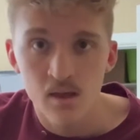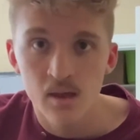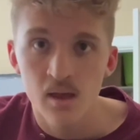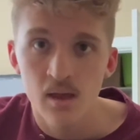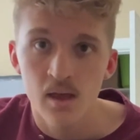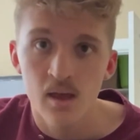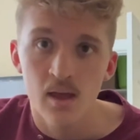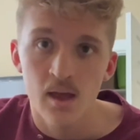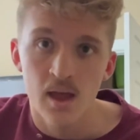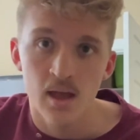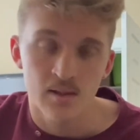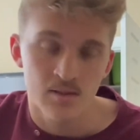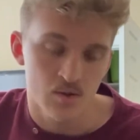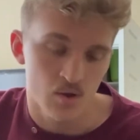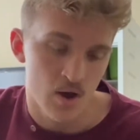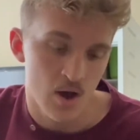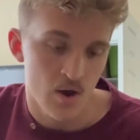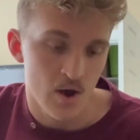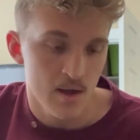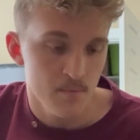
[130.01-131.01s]
And so
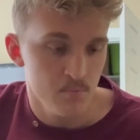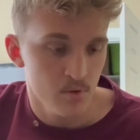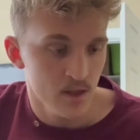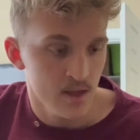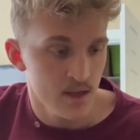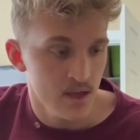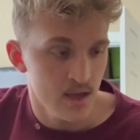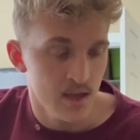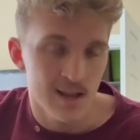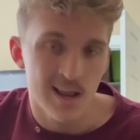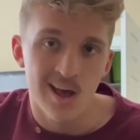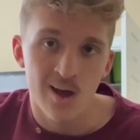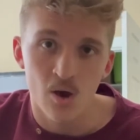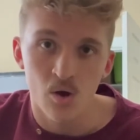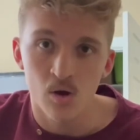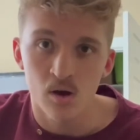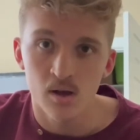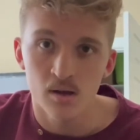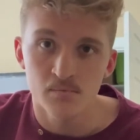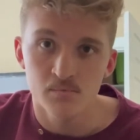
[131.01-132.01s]
how I play it and
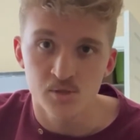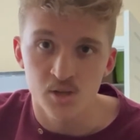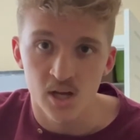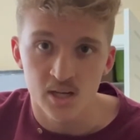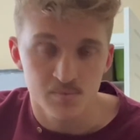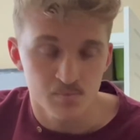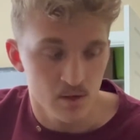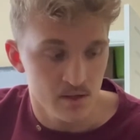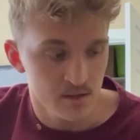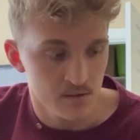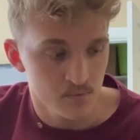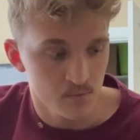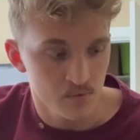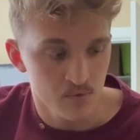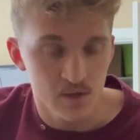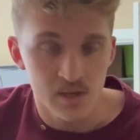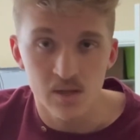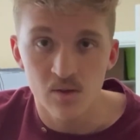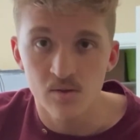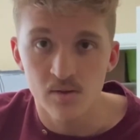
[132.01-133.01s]
how Josh plays it from the
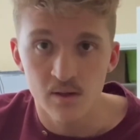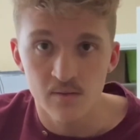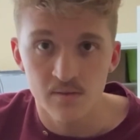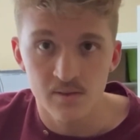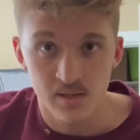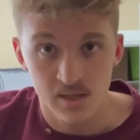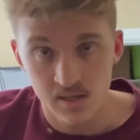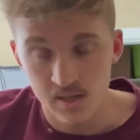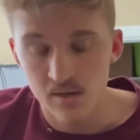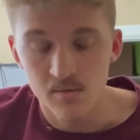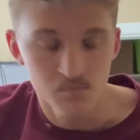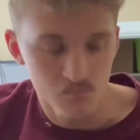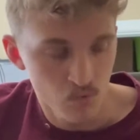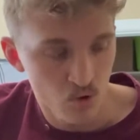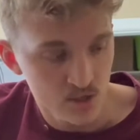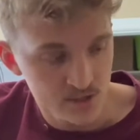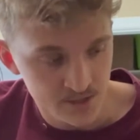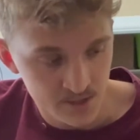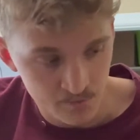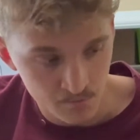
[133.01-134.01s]
videos I've seen and
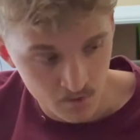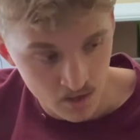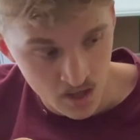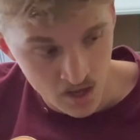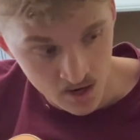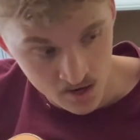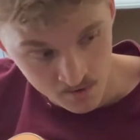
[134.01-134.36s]
watching him live